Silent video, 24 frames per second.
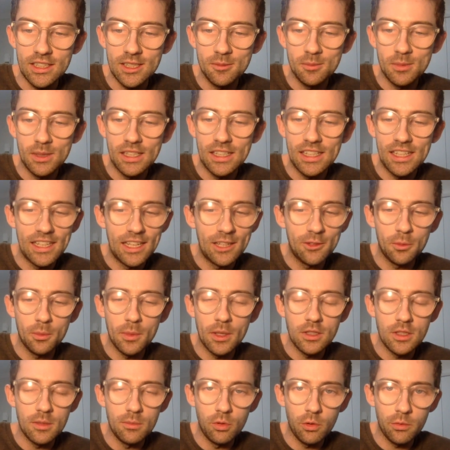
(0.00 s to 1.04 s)
But again, as we
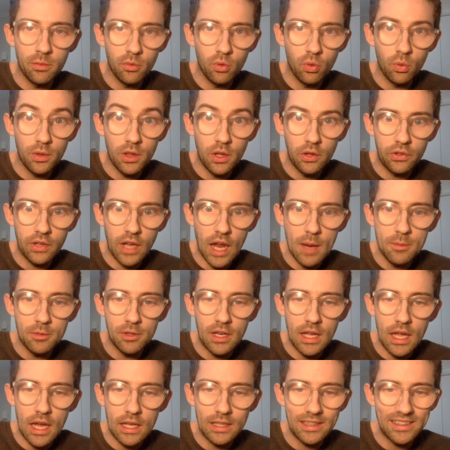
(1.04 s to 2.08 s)
mentioned, Brisbane all with those games in hand.